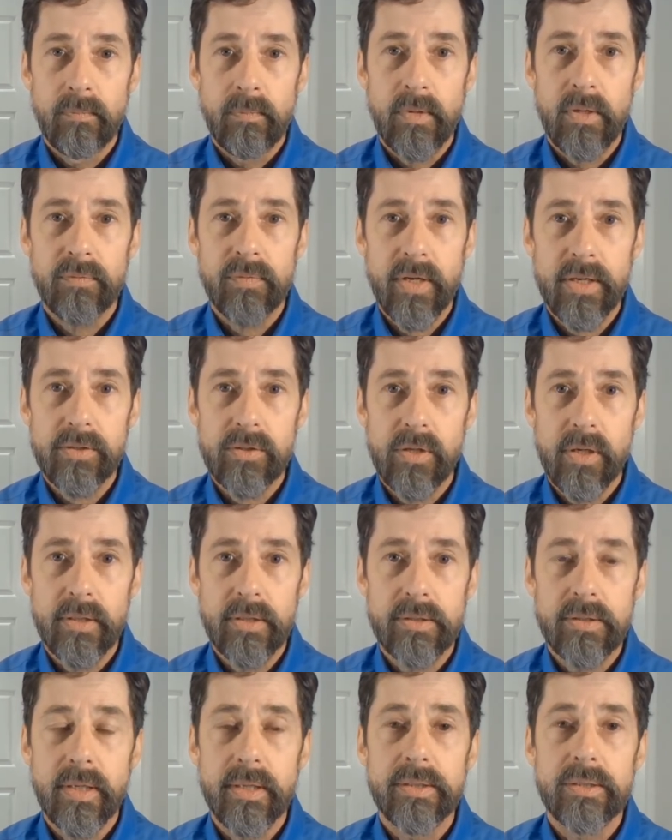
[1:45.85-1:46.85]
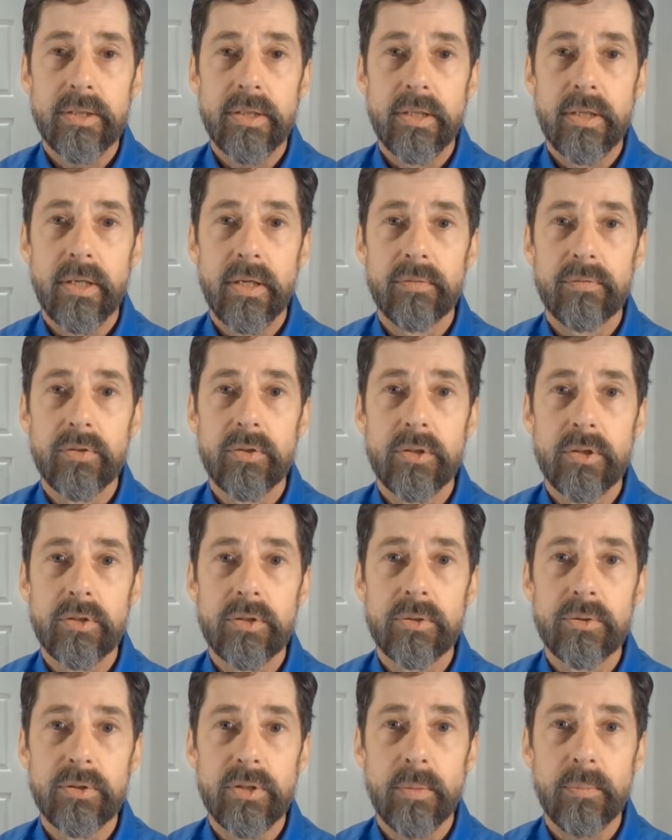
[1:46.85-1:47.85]
If that's not enticing enough, you can
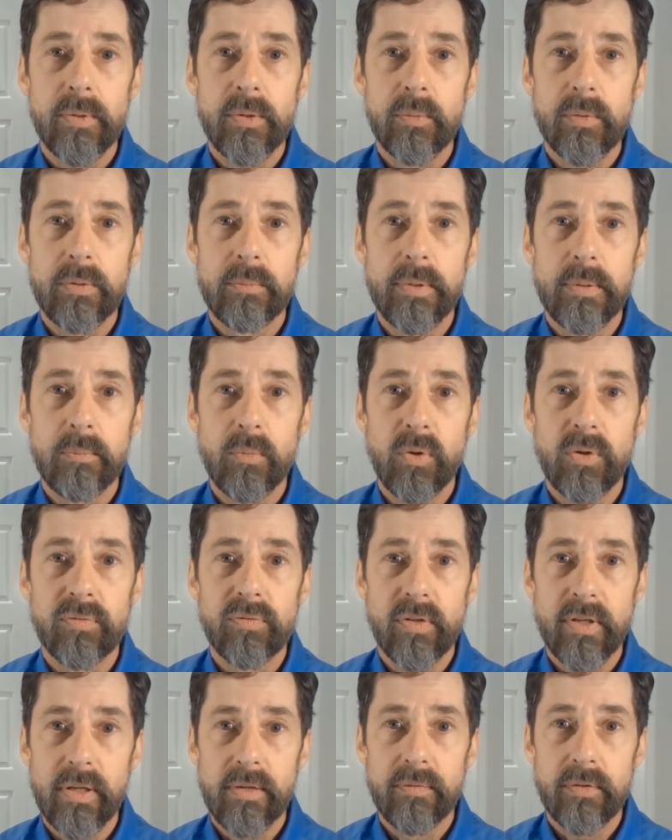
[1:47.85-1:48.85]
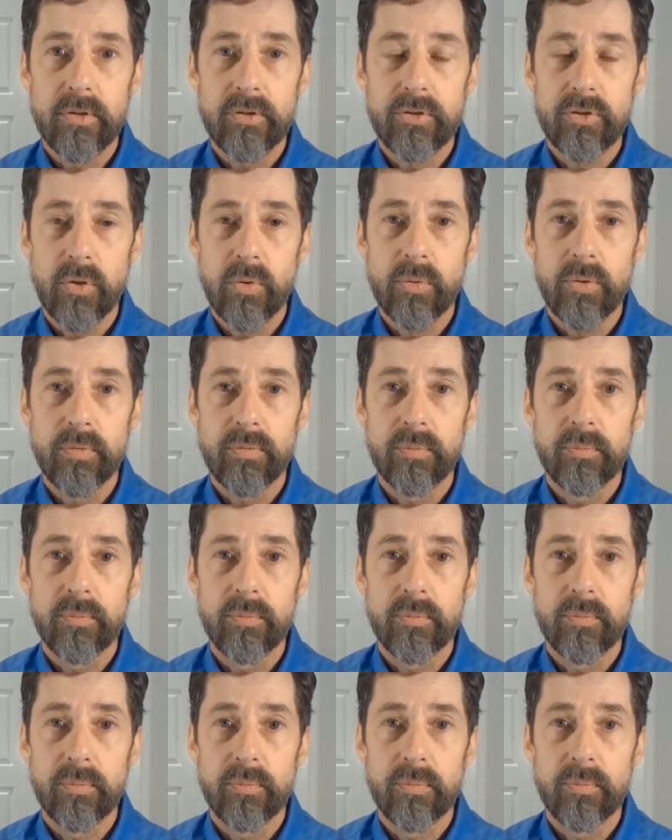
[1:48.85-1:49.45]
use something with a bit more flavor to soak